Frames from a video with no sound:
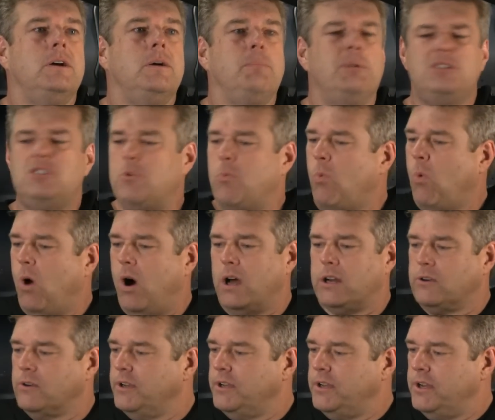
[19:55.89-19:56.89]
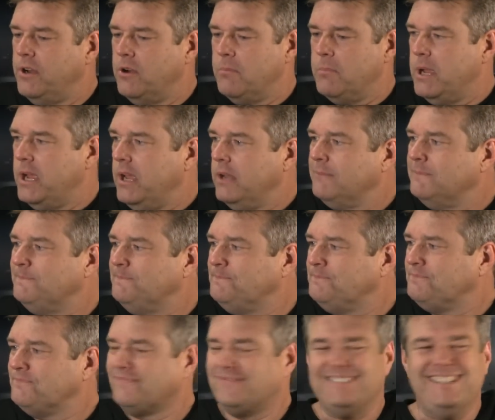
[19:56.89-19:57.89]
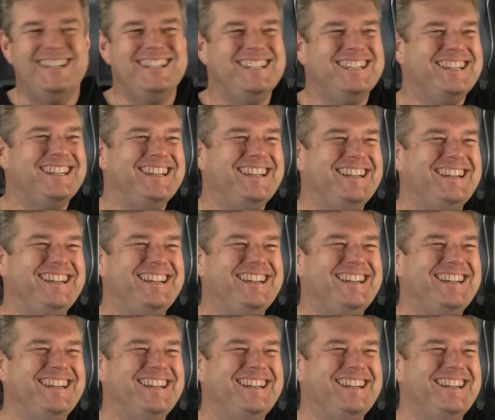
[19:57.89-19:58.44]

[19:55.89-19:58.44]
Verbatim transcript: Put some water in here, man.